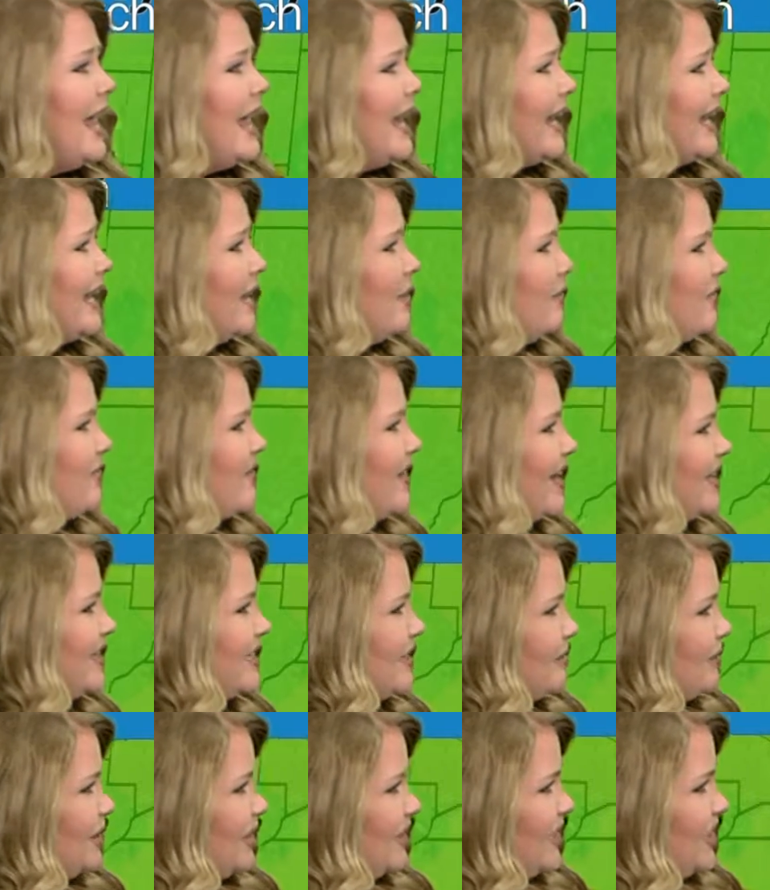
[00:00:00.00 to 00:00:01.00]
Again, we've got
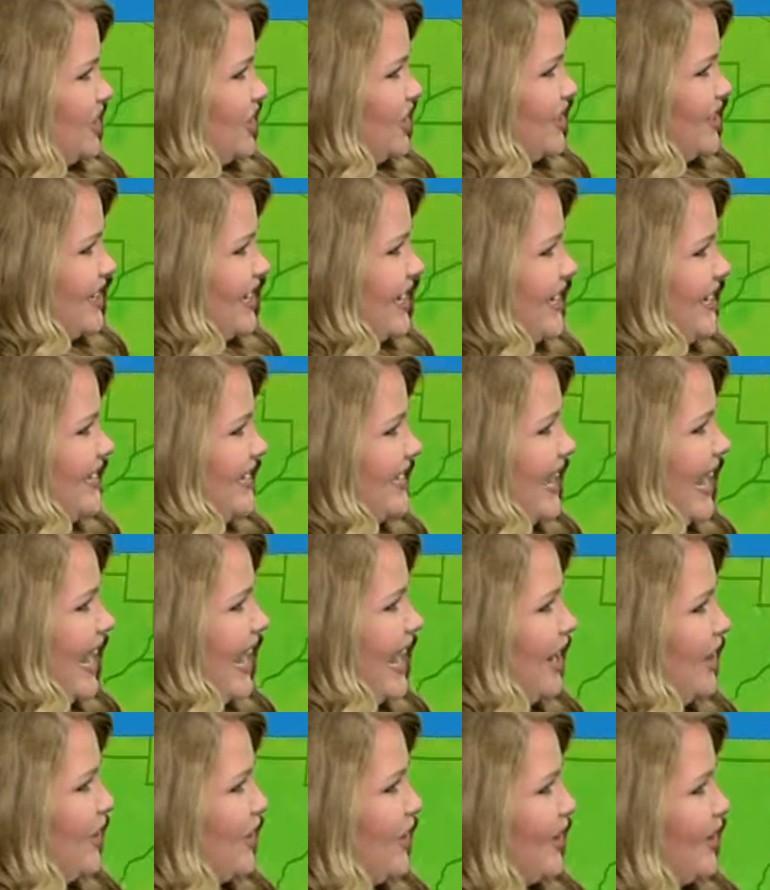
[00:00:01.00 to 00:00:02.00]
double digits in
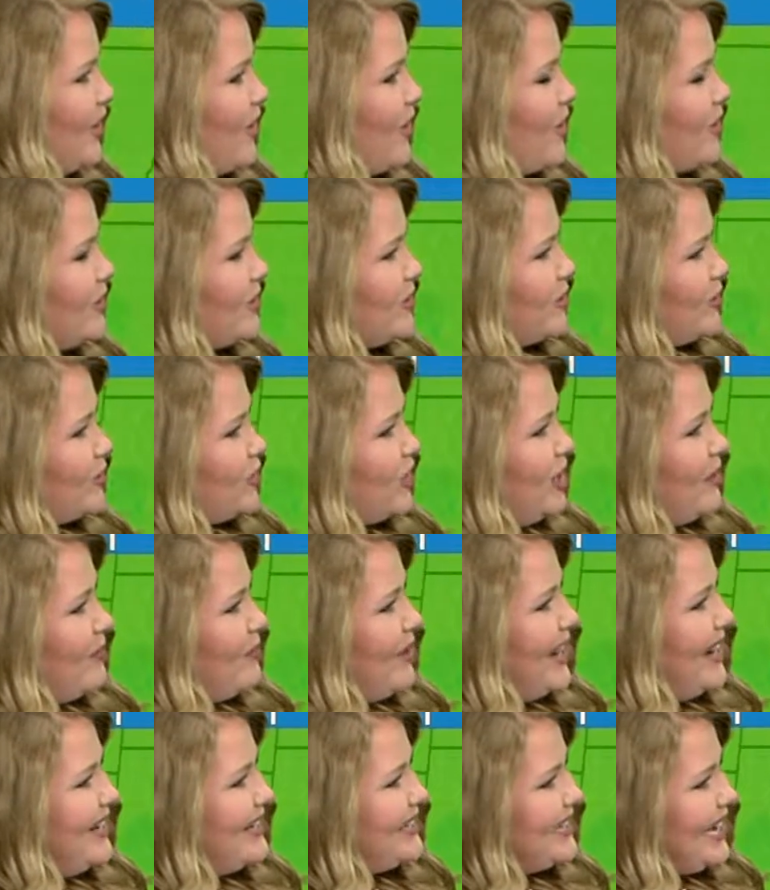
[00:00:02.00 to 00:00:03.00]
Decatur and also
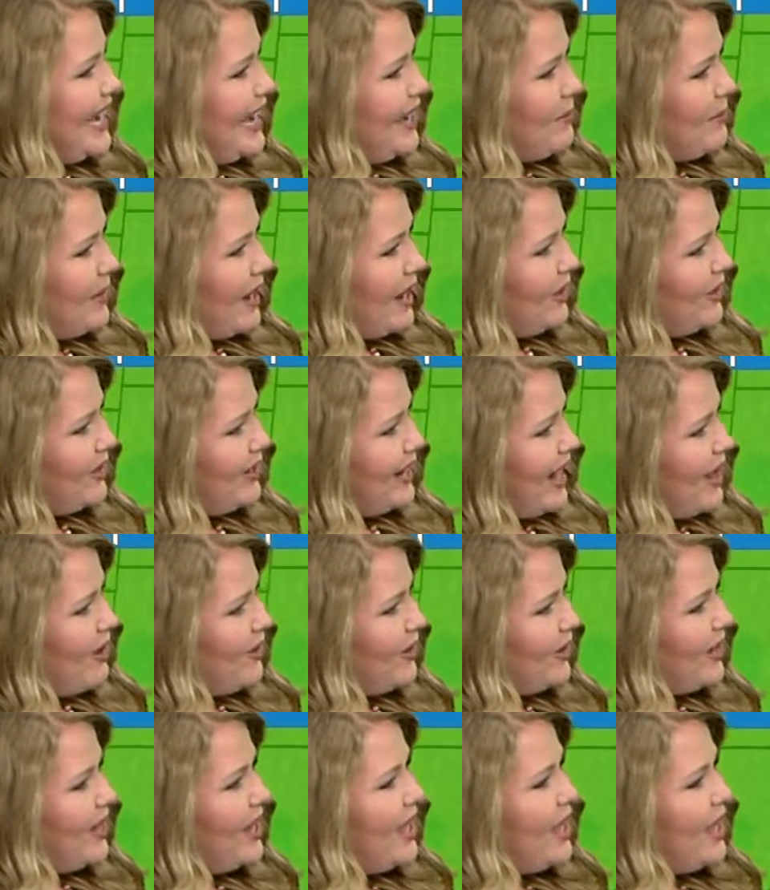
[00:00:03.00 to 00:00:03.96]
Champaign 10 mile an hour.